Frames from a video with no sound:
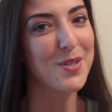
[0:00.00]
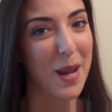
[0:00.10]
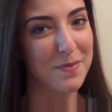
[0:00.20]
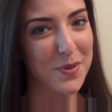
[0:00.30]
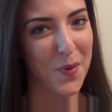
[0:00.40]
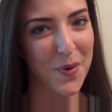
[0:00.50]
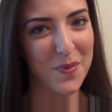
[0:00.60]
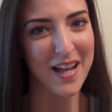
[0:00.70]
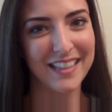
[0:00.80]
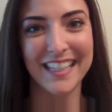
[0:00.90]
James
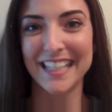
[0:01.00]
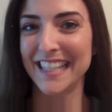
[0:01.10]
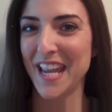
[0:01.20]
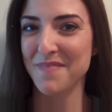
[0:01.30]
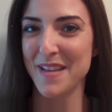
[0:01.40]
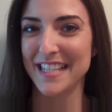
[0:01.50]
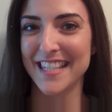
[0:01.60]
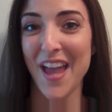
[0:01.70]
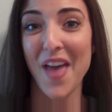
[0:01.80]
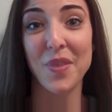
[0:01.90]
Cornwell, Elaine
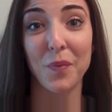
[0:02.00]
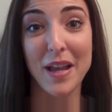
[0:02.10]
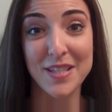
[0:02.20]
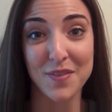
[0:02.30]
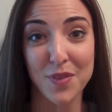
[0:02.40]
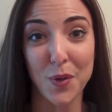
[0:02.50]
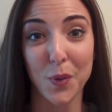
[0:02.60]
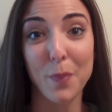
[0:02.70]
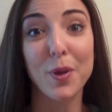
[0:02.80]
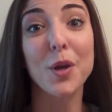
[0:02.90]
Mensah, and the rest of the
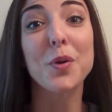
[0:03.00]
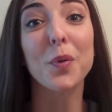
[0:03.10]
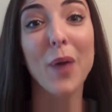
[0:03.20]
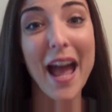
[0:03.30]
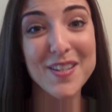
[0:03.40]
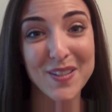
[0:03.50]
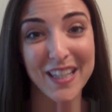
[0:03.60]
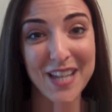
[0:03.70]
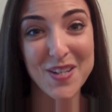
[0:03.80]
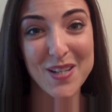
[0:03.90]
group,
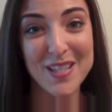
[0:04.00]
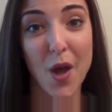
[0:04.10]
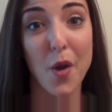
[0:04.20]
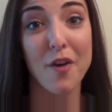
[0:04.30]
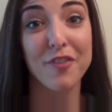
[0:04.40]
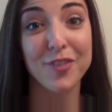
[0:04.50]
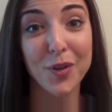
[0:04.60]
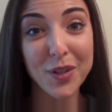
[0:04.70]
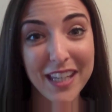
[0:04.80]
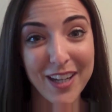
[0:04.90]
congratulations on a
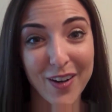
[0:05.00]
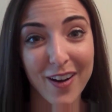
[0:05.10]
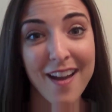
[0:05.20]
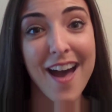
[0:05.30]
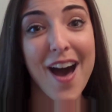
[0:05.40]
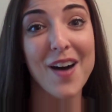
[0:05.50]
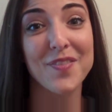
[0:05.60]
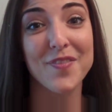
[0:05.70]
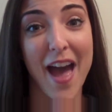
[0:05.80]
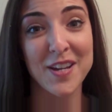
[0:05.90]
full year
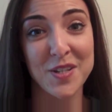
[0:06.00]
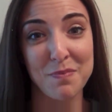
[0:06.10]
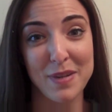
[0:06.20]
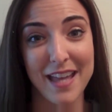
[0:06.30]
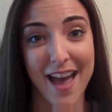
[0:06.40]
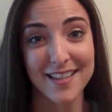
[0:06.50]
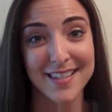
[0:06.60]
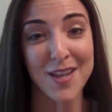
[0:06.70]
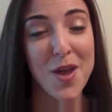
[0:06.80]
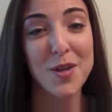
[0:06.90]
of Fashion B
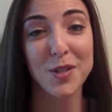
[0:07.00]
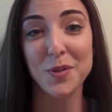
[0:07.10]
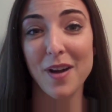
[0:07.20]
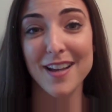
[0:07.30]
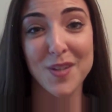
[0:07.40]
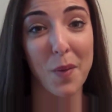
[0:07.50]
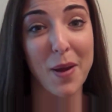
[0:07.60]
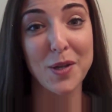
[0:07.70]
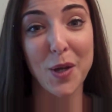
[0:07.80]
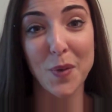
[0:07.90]
S. You guys are
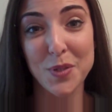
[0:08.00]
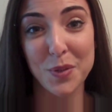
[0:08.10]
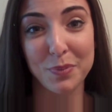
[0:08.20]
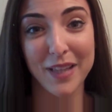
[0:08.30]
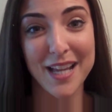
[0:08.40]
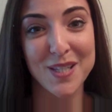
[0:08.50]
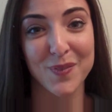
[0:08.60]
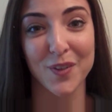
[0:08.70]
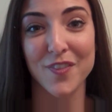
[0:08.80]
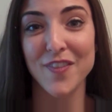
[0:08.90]
my go-to
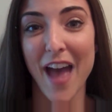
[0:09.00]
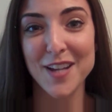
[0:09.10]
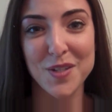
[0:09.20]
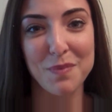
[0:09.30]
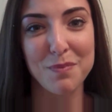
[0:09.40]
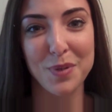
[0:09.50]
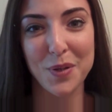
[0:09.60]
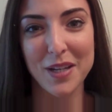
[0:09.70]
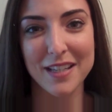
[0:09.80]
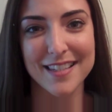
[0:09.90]
place for fashion,
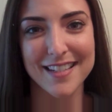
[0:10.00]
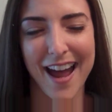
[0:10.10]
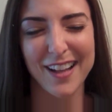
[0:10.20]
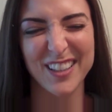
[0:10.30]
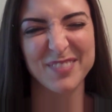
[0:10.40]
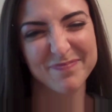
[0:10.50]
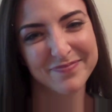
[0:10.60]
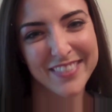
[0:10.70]
beauty, and style, and